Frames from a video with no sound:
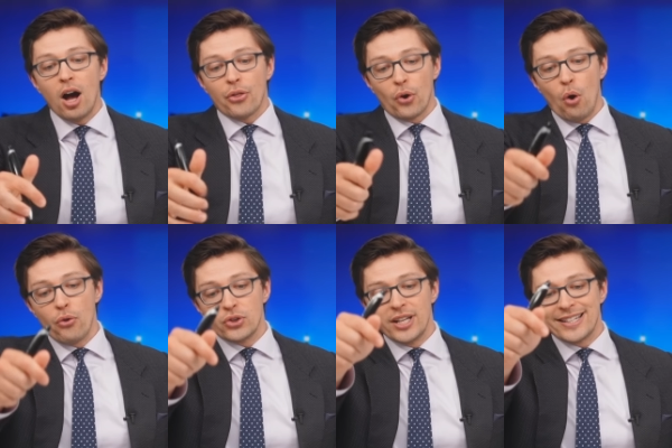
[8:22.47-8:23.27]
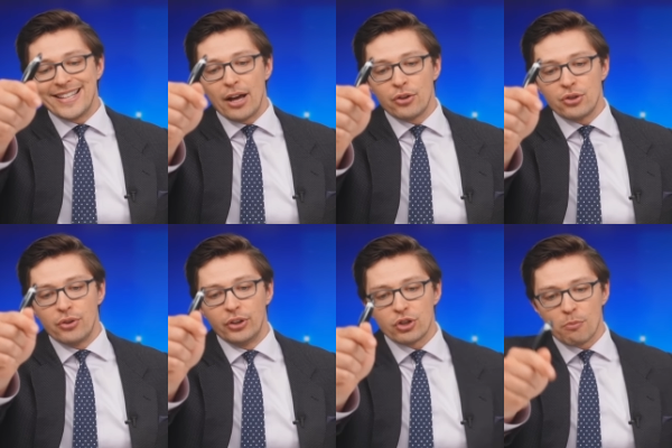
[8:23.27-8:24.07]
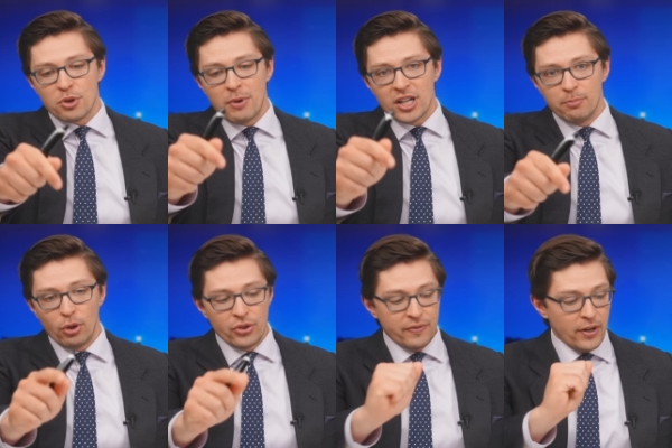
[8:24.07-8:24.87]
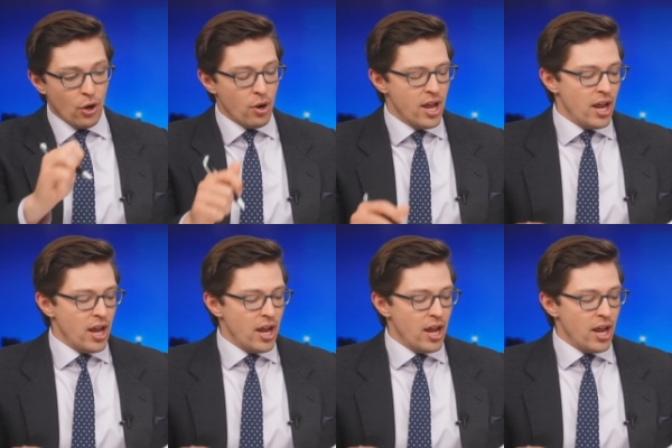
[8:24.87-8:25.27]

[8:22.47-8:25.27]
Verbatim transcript: I'll throw all those links down into the description box below this video